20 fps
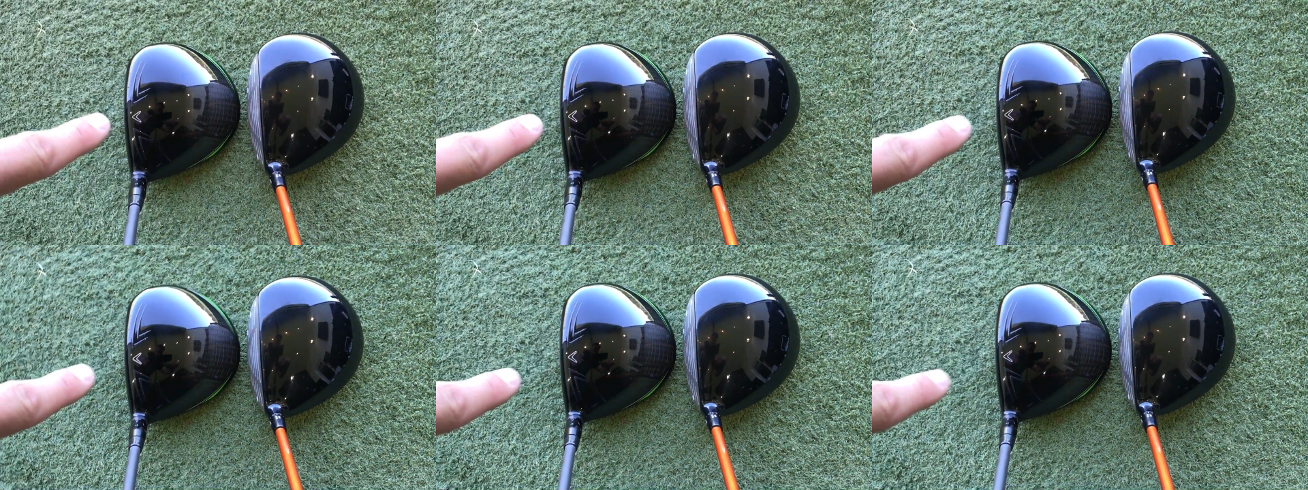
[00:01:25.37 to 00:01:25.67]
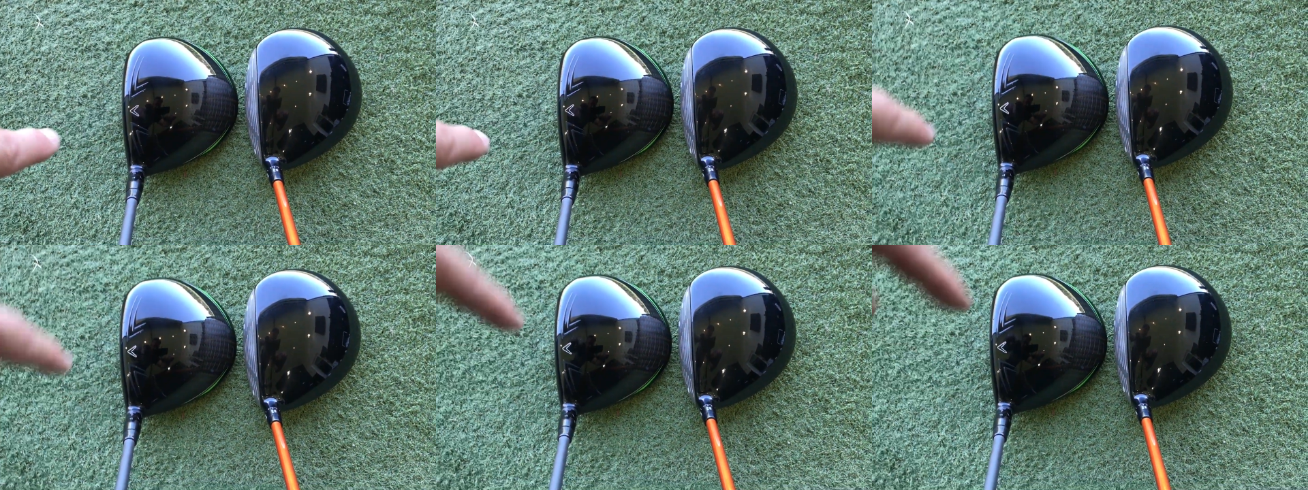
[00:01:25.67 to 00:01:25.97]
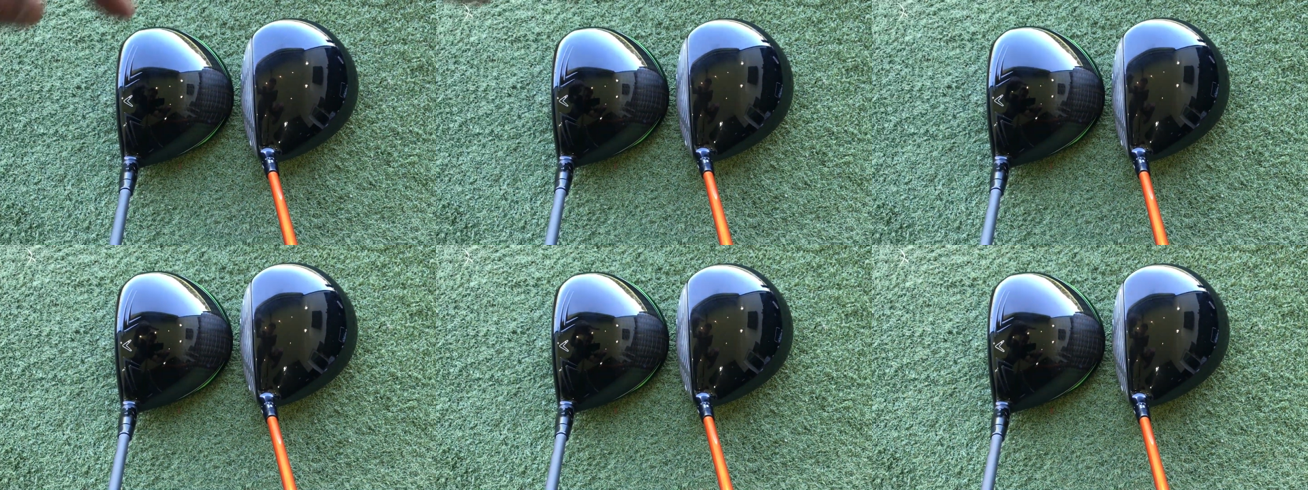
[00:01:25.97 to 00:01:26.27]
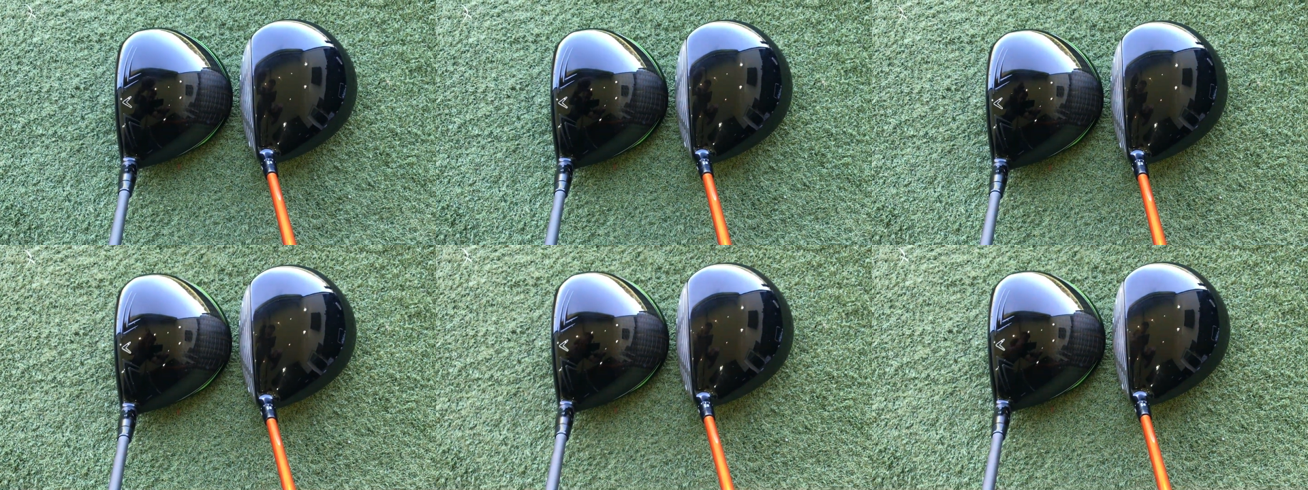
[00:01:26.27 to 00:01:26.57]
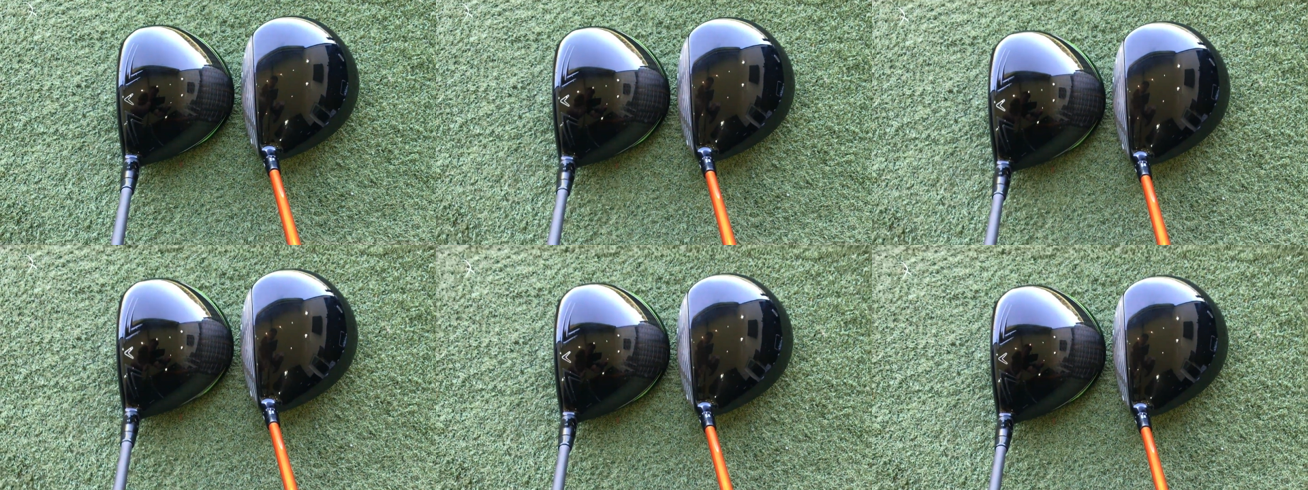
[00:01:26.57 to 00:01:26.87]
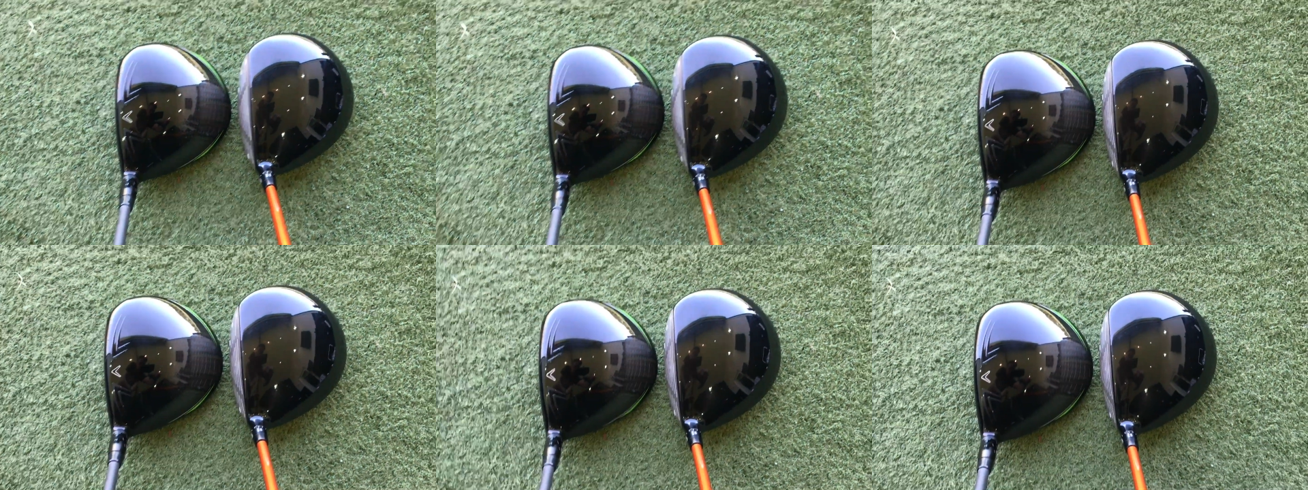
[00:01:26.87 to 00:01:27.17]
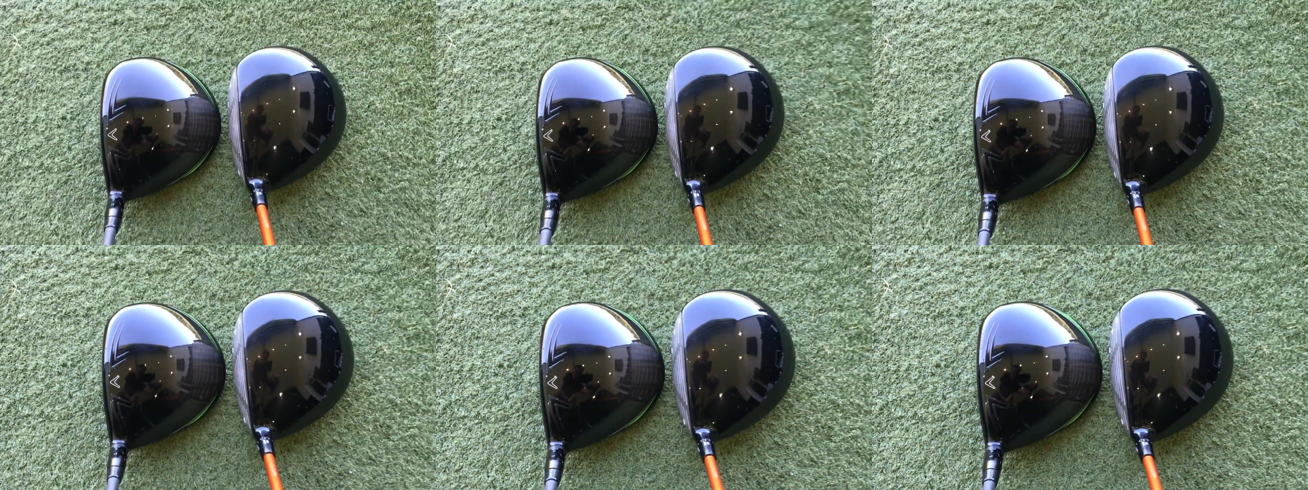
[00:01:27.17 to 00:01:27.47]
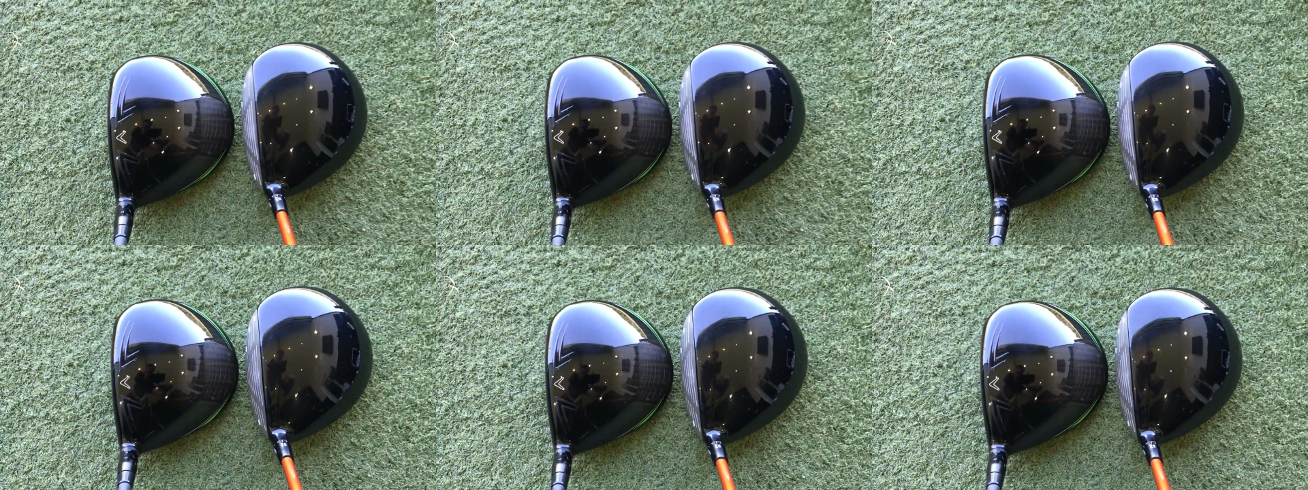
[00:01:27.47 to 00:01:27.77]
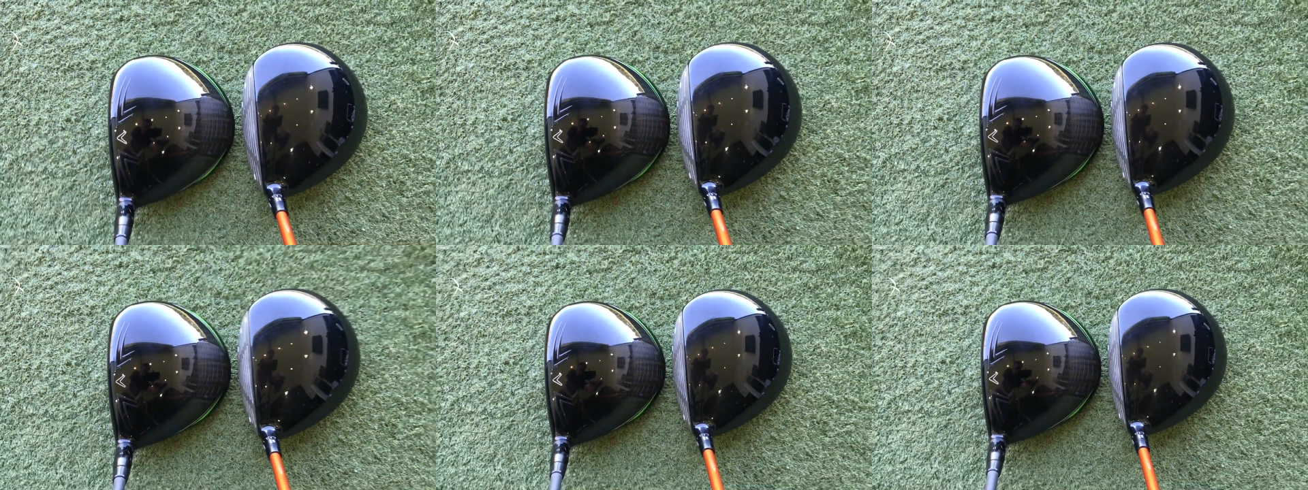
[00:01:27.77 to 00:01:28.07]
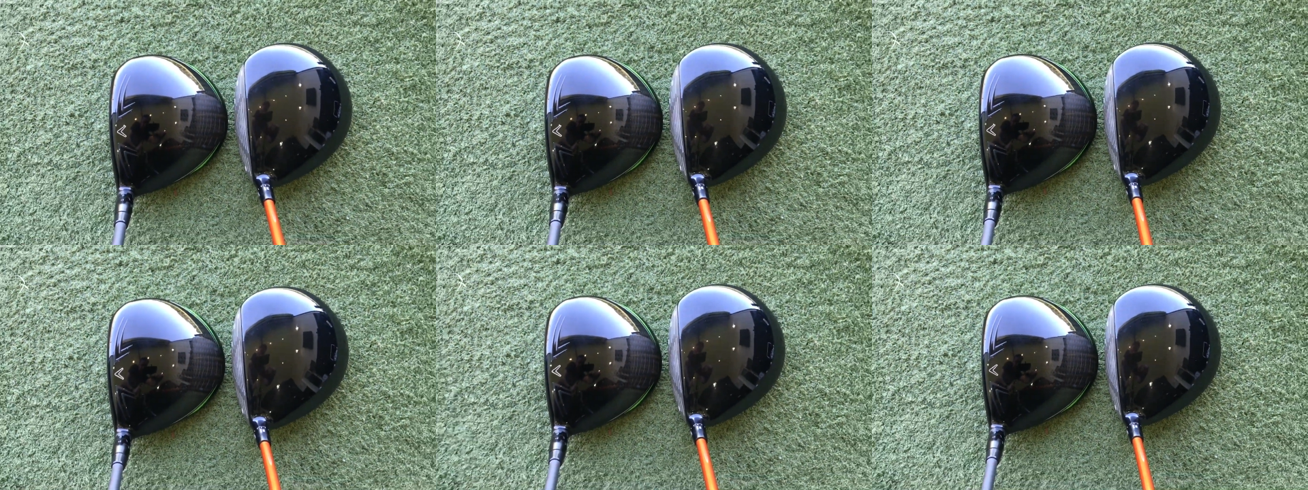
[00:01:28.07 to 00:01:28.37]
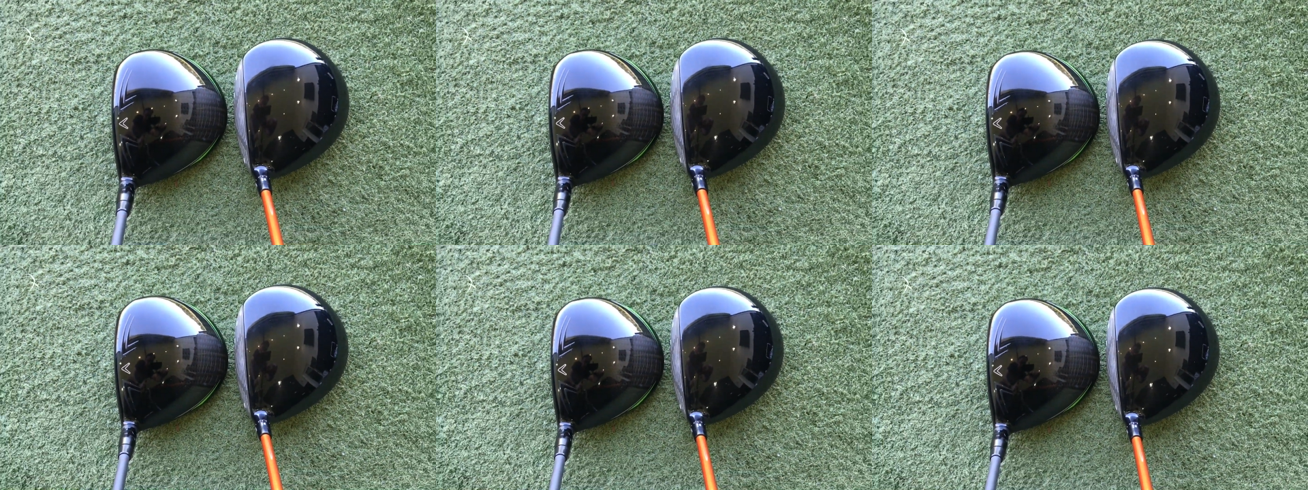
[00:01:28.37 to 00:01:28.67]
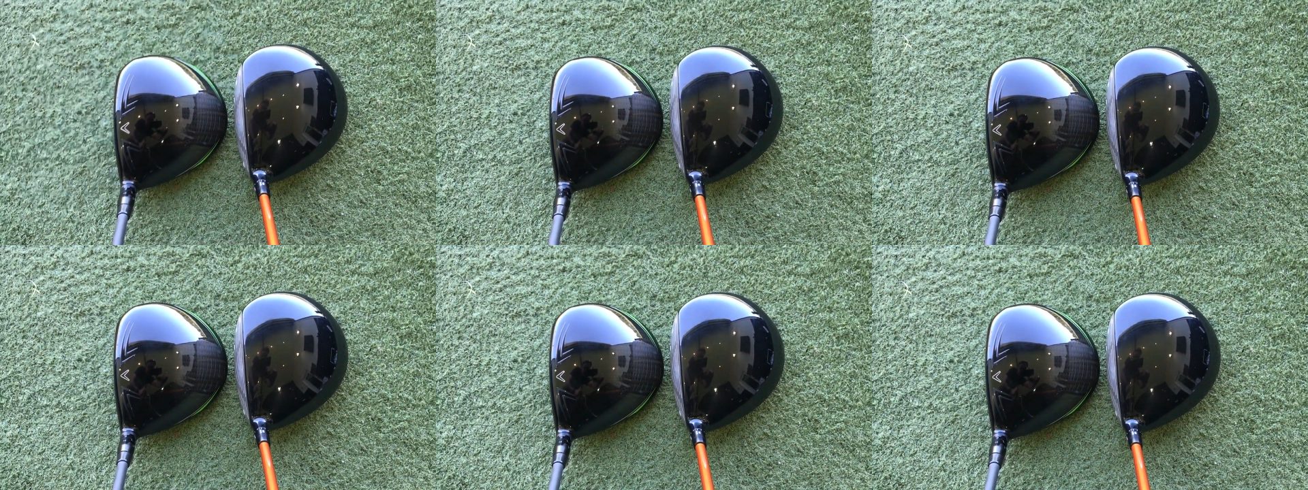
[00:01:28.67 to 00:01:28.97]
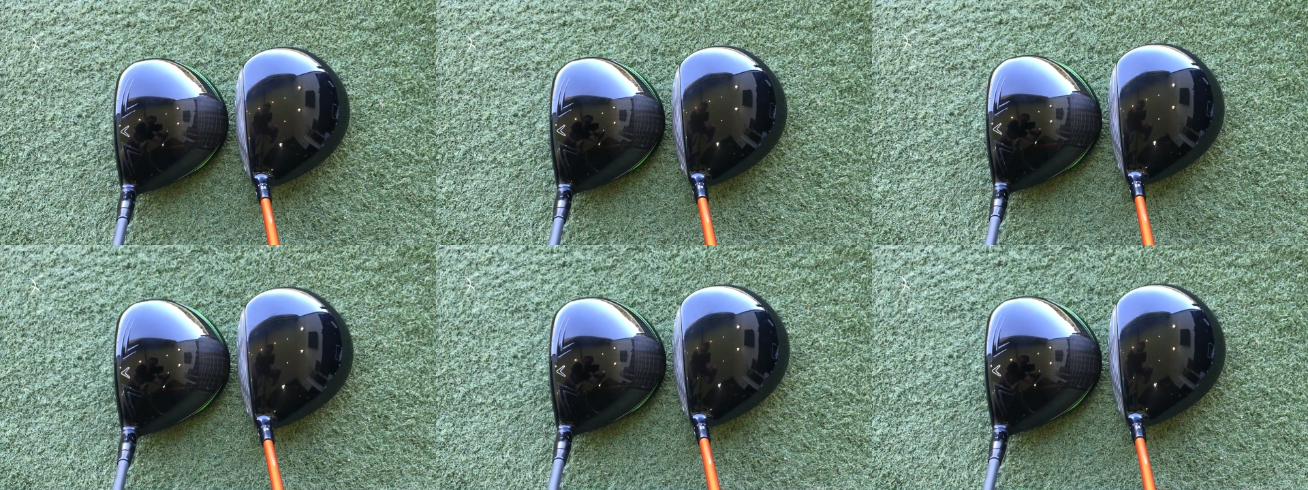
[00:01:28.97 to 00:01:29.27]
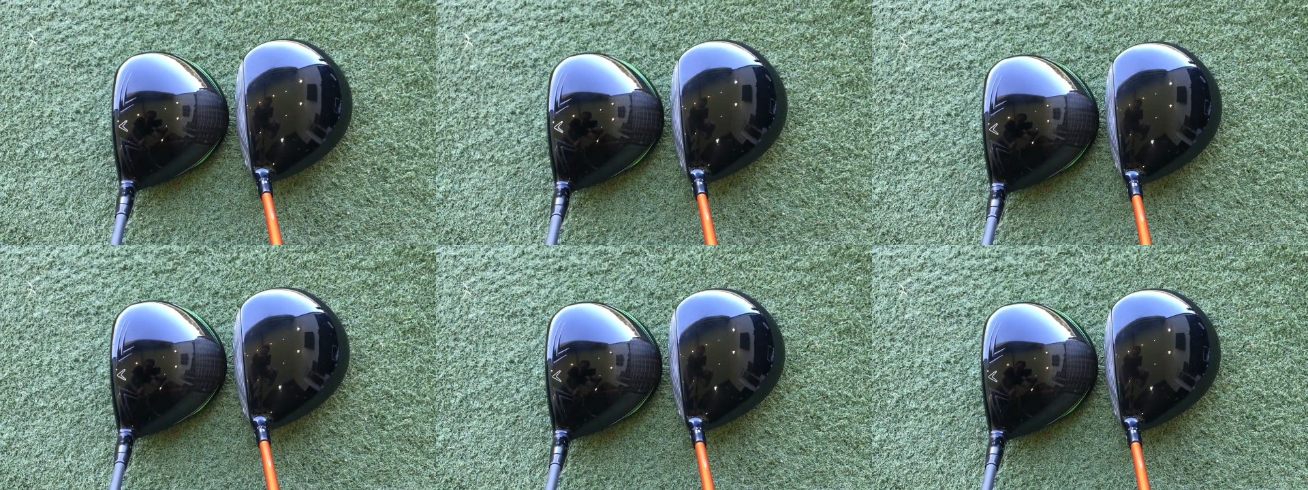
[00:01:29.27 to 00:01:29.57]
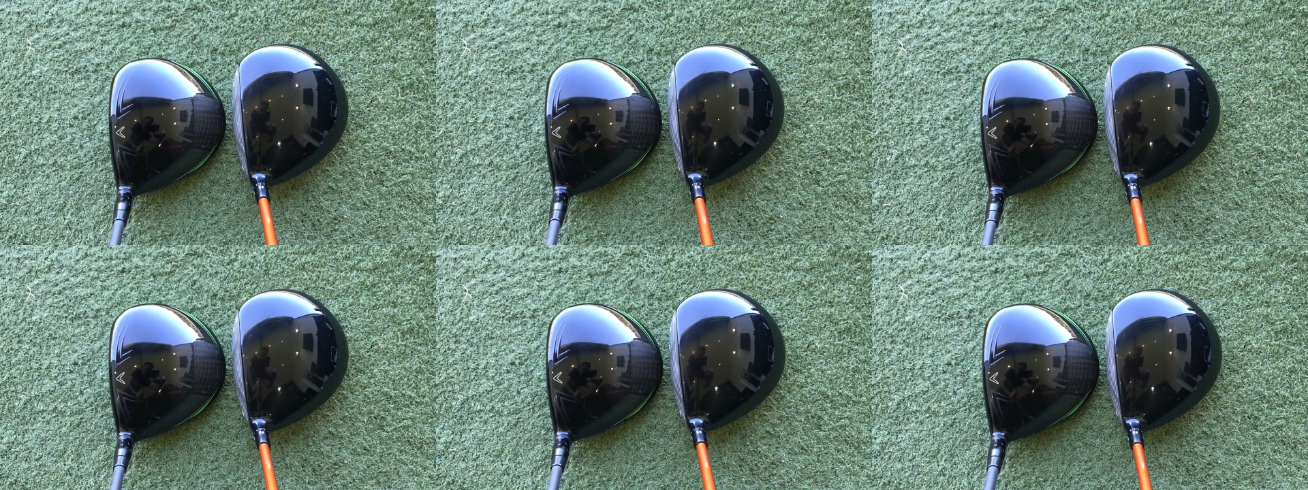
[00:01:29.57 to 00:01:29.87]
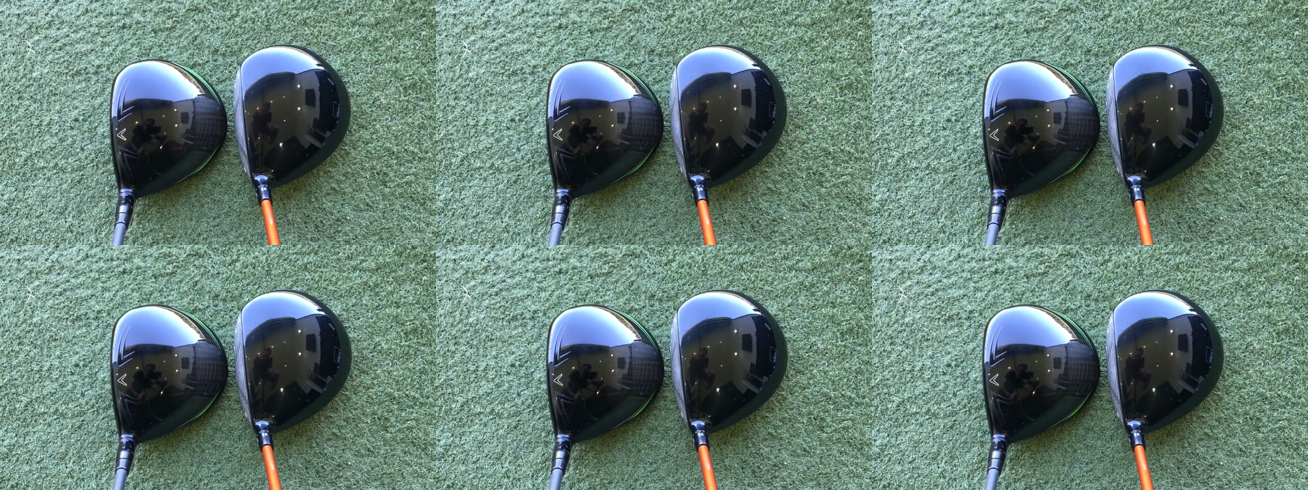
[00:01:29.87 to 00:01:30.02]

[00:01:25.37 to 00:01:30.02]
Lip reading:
No face is visible, so there are no lips to read.